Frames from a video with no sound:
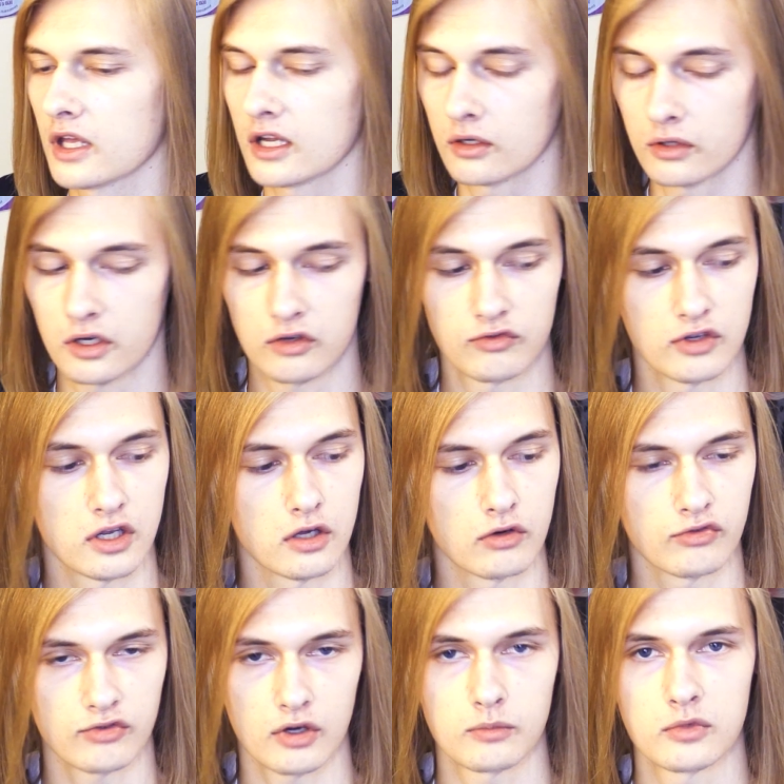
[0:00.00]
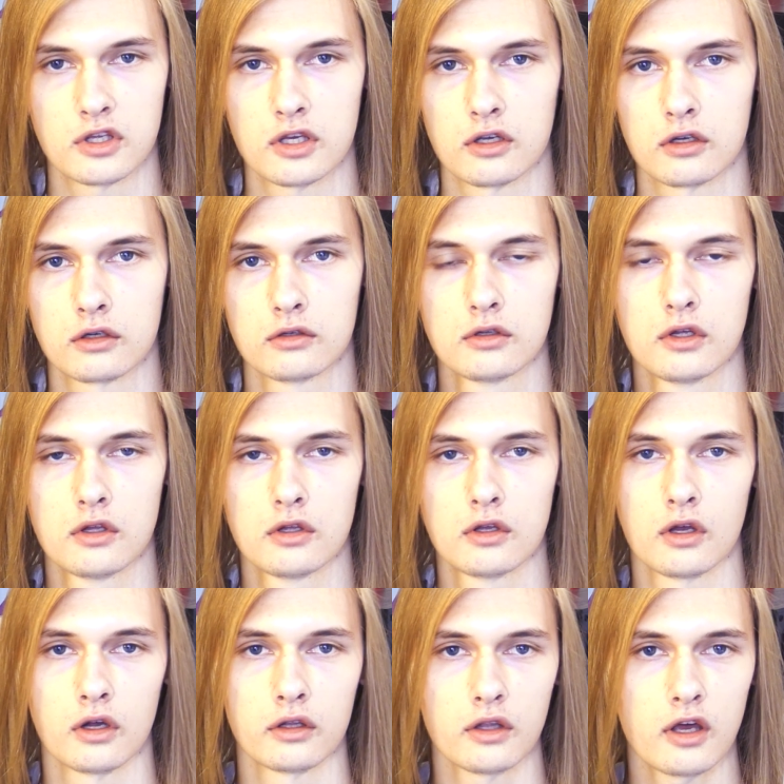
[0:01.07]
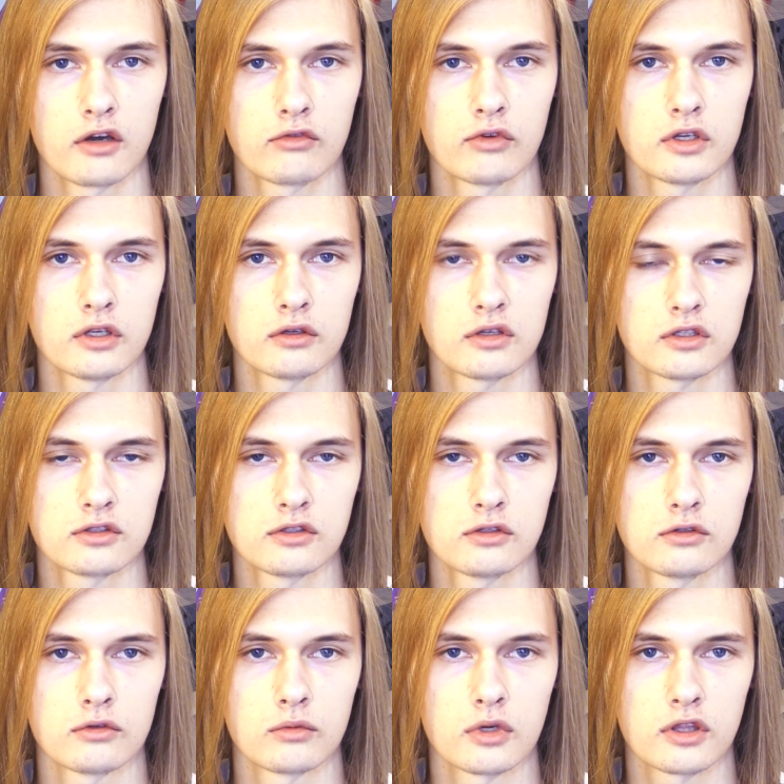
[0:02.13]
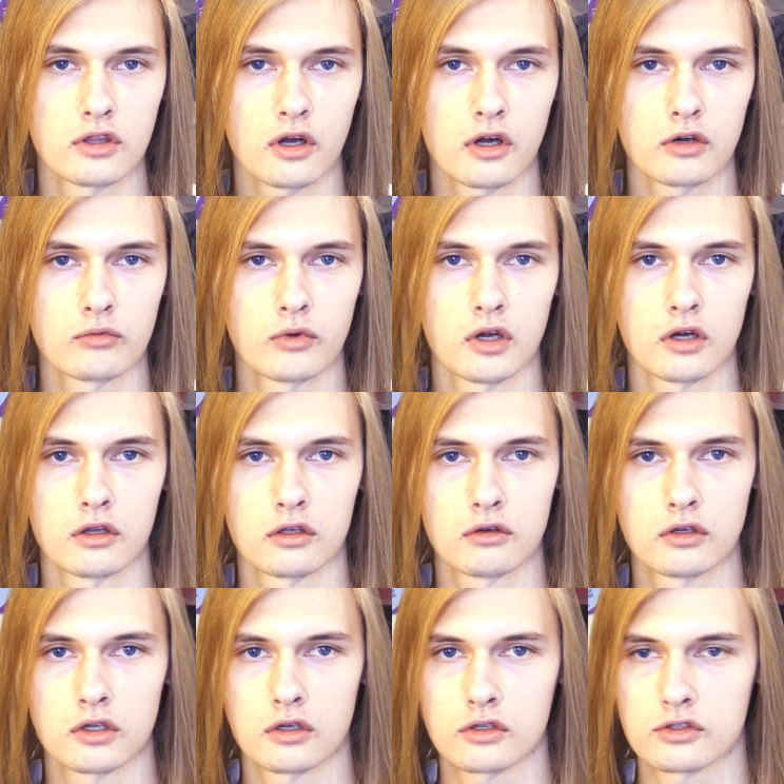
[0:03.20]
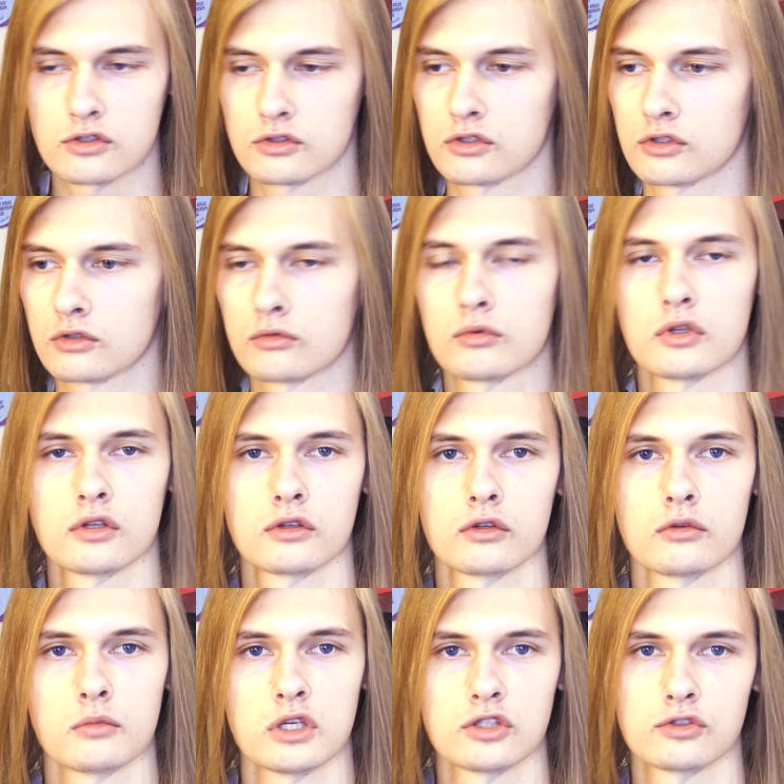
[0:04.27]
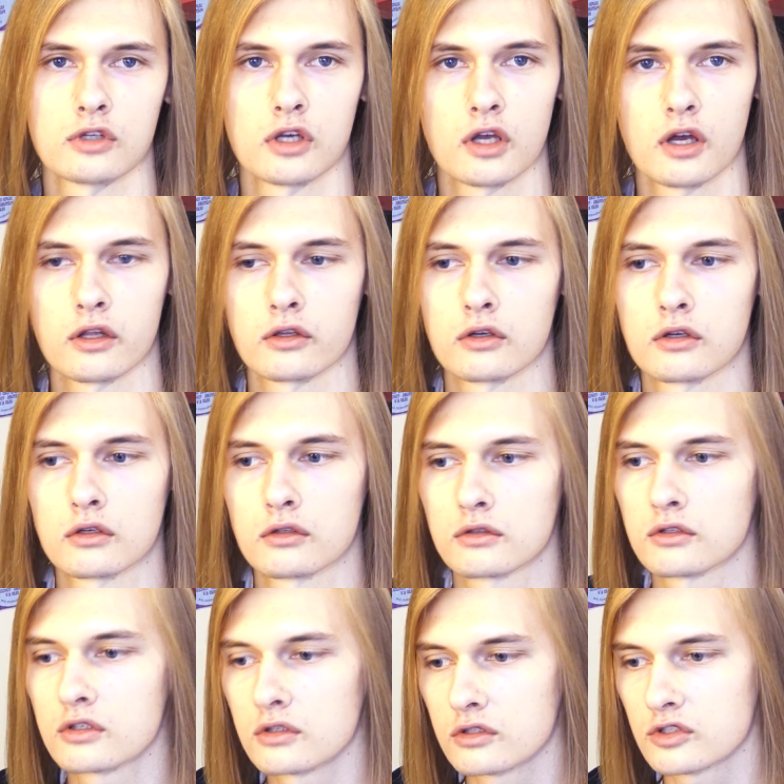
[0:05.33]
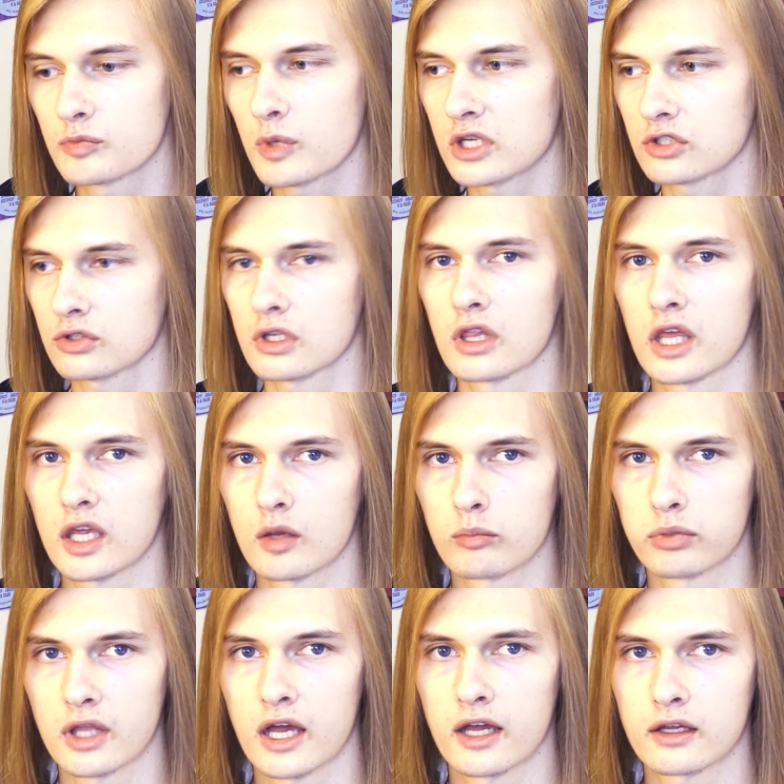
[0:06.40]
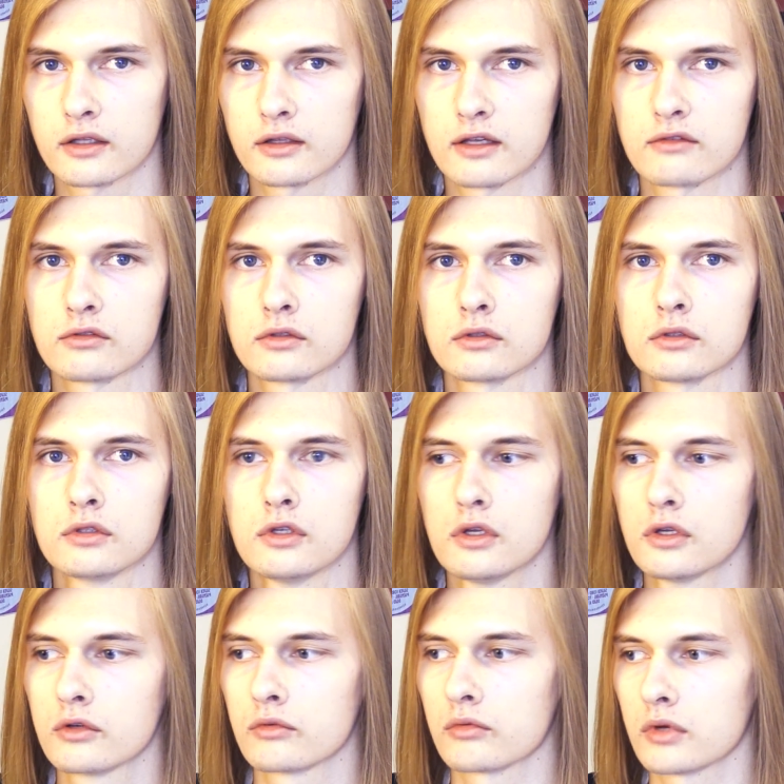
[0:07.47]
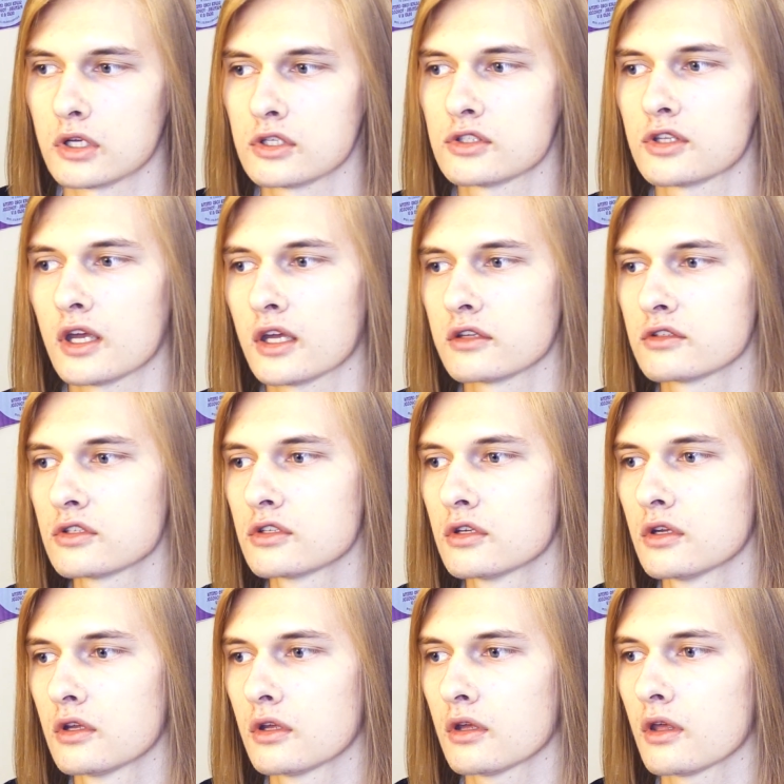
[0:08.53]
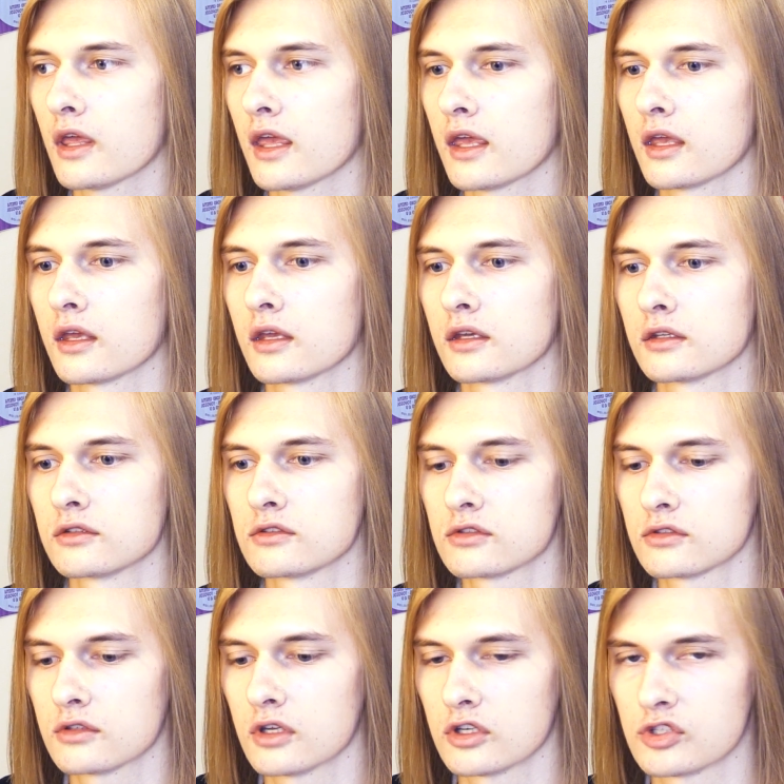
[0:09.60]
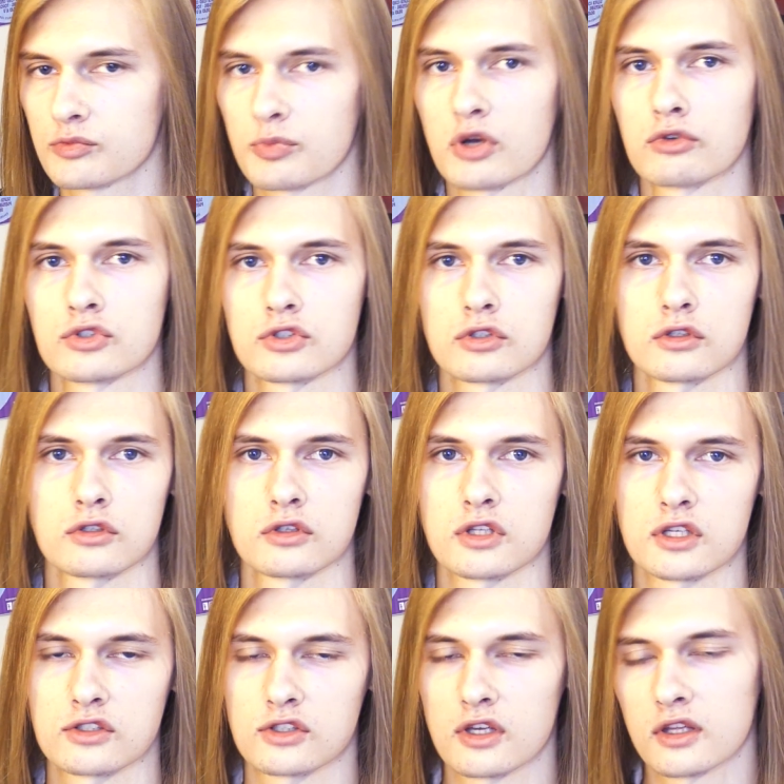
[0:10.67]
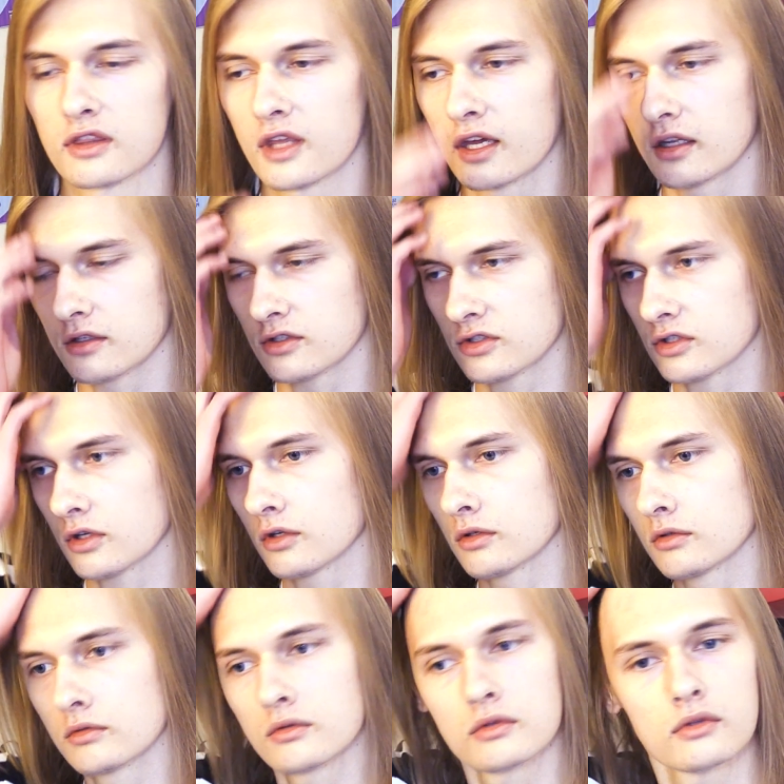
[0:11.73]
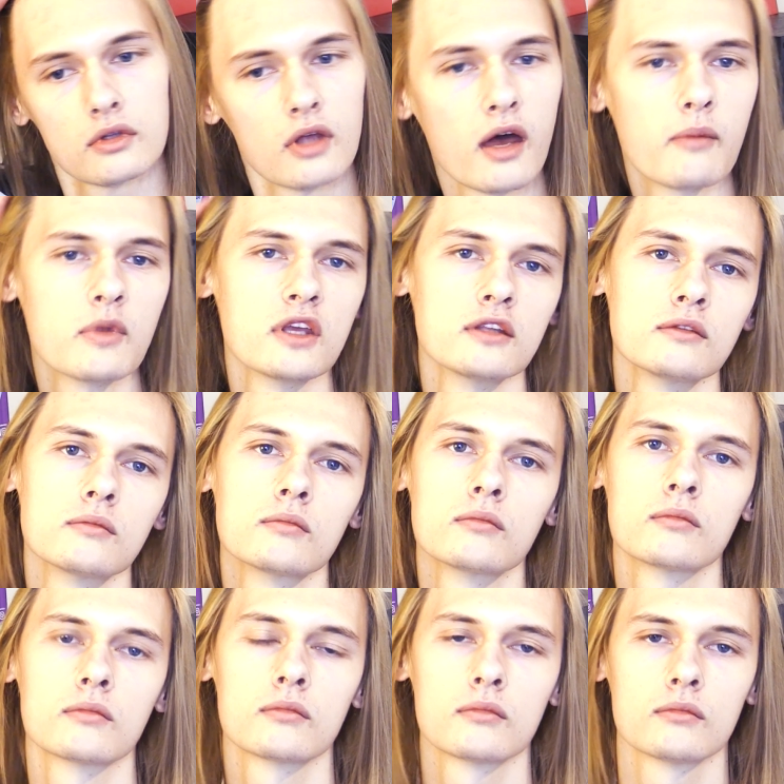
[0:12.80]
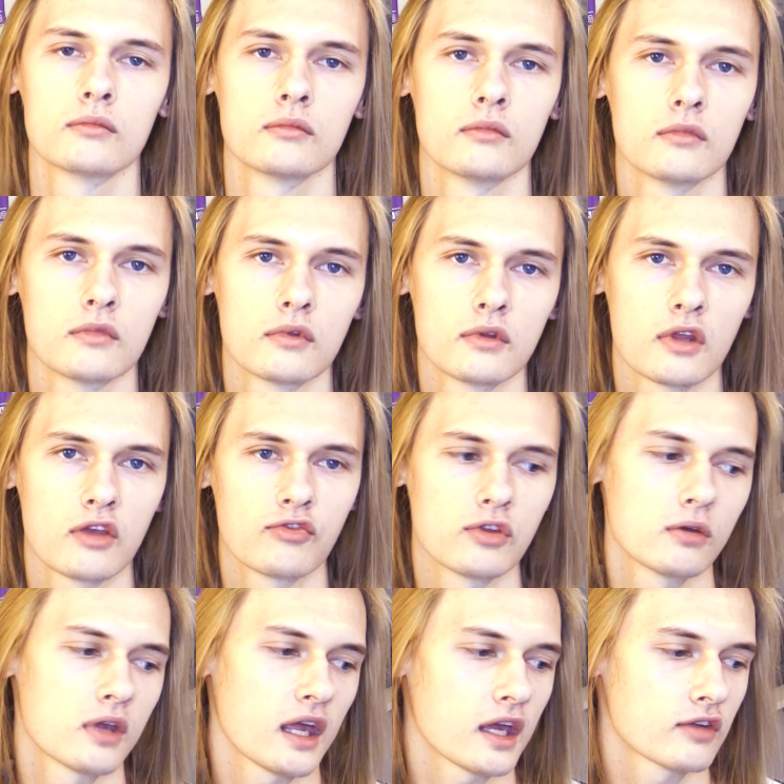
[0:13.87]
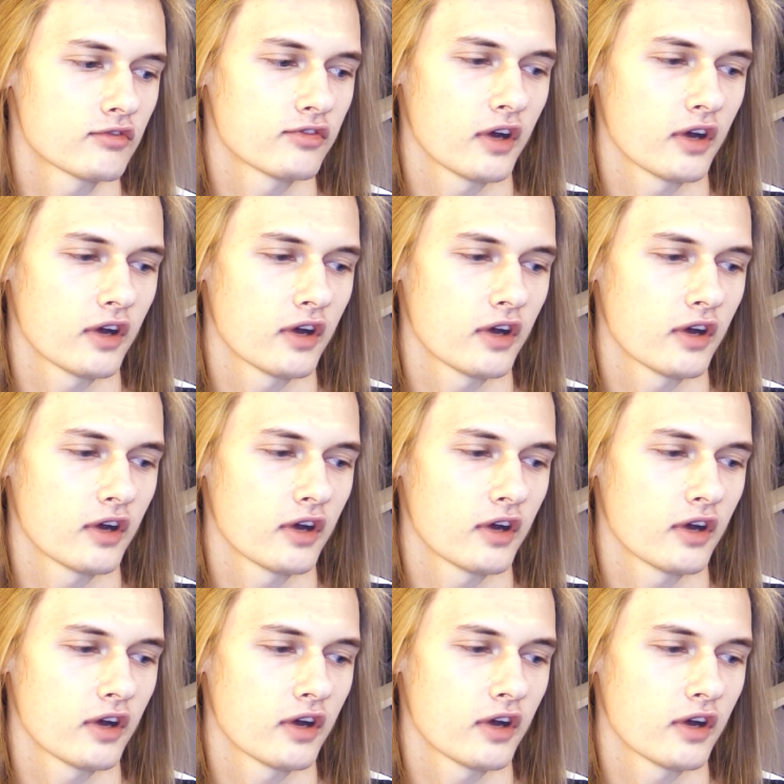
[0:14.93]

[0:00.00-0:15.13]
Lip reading: analog video from gear. A lot of what you can do with hardware, you can also do with Lumetri Color, especially like black level reset and exposure and things like that. So, I mean, if you can't